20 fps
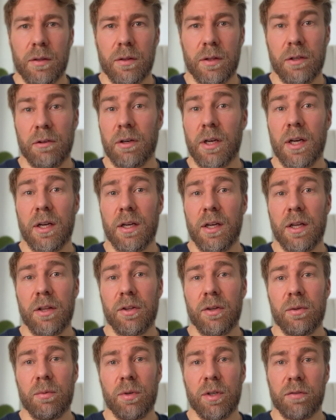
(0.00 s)
There are
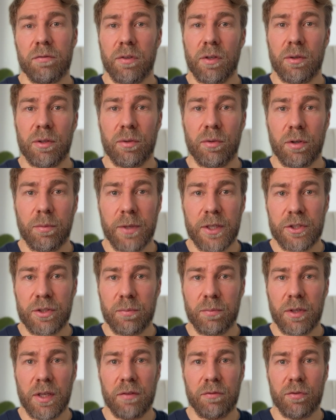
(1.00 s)
other workflow and
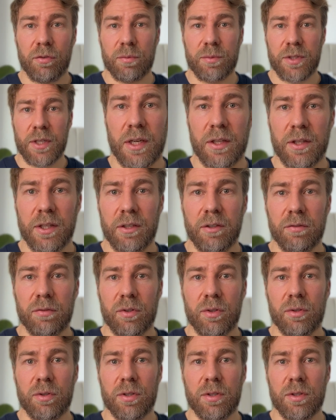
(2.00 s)
automation platforms out there, of
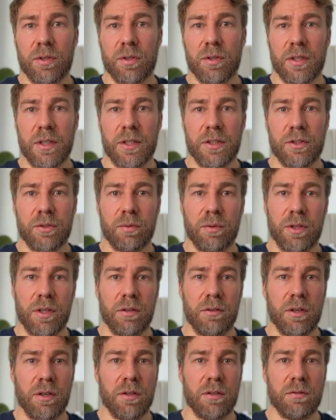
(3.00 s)
course, each with
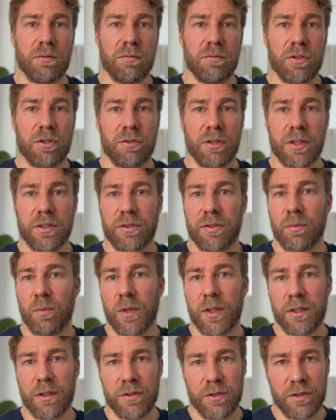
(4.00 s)
their own strengths and
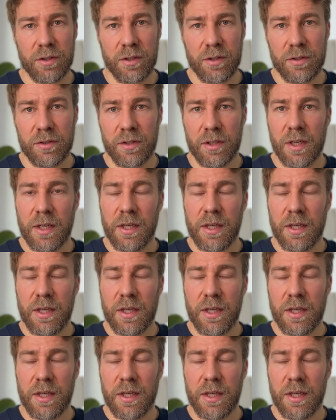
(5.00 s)
weaknesses.